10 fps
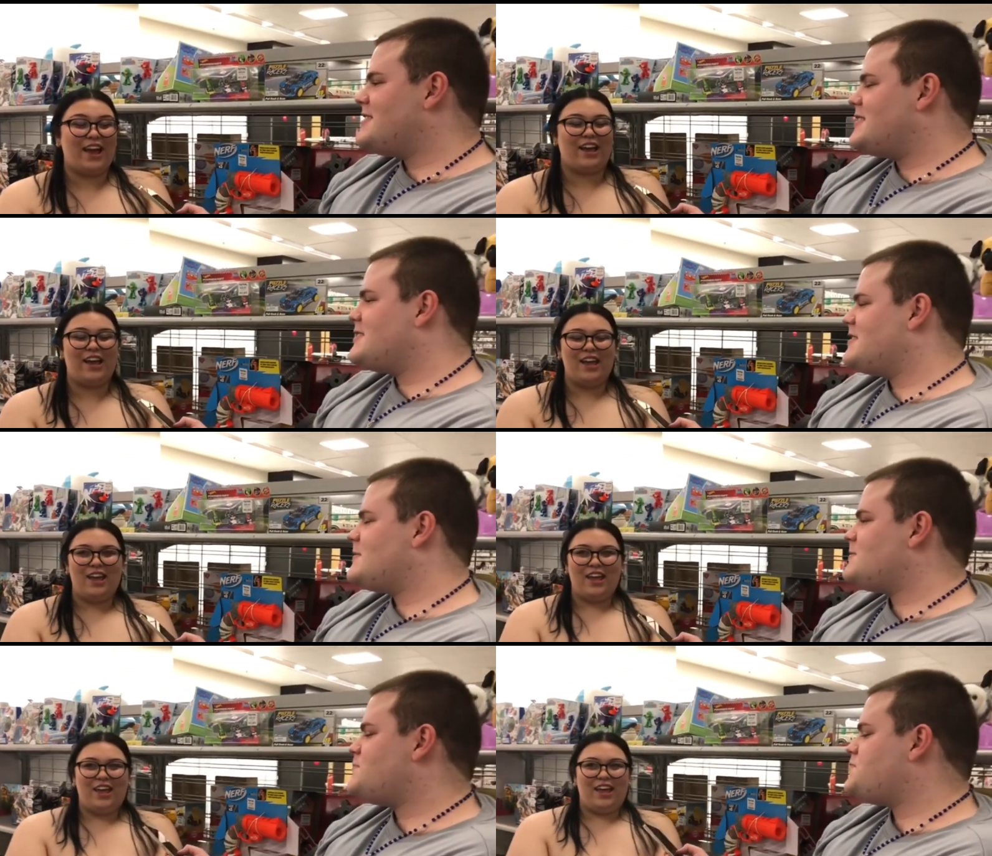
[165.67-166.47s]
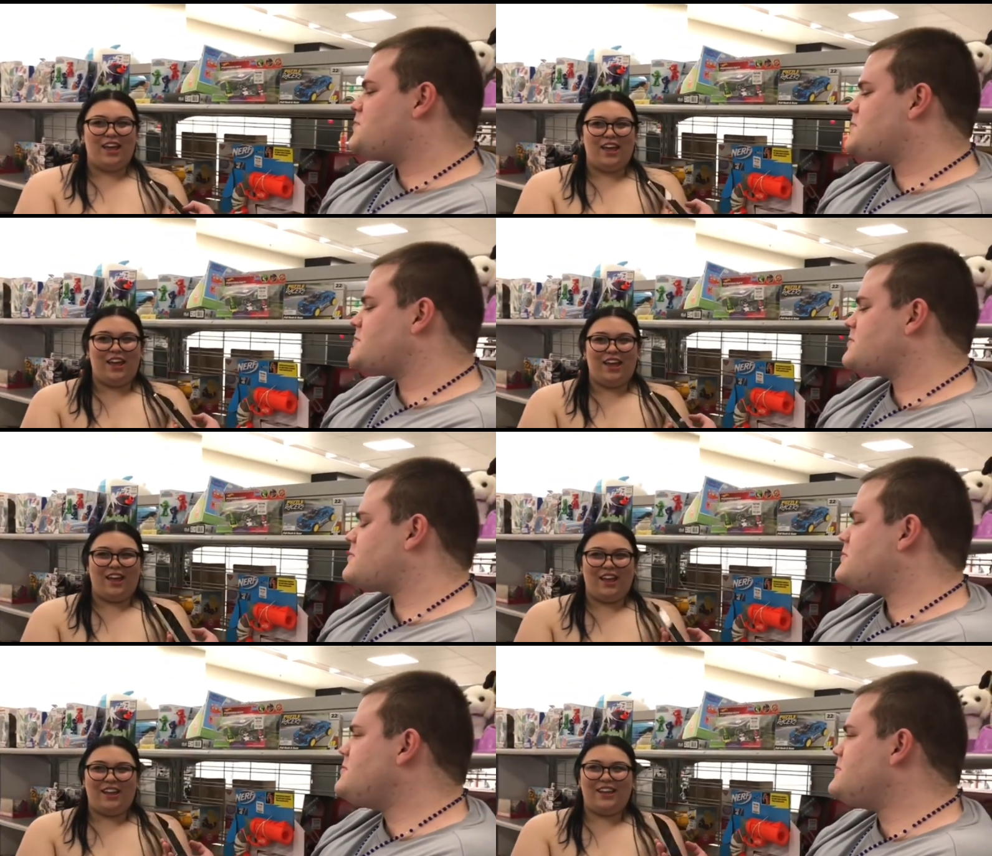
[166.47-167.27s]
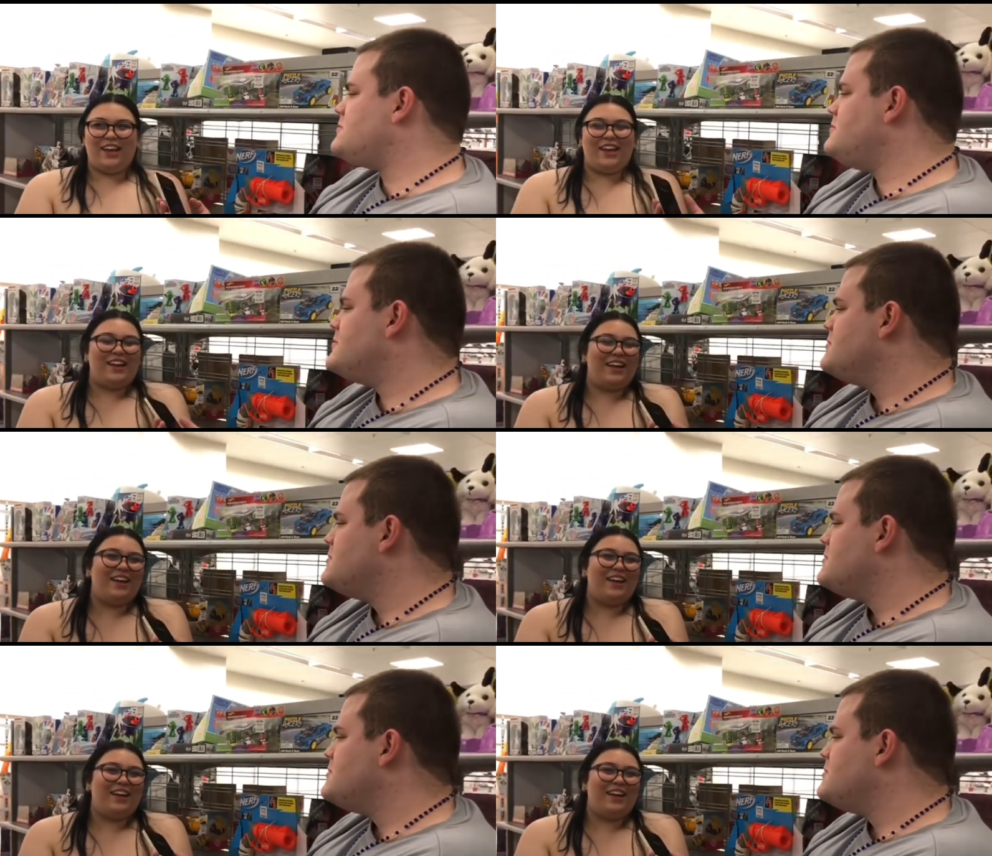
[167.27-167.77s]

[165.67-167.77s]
Speaker 1: like like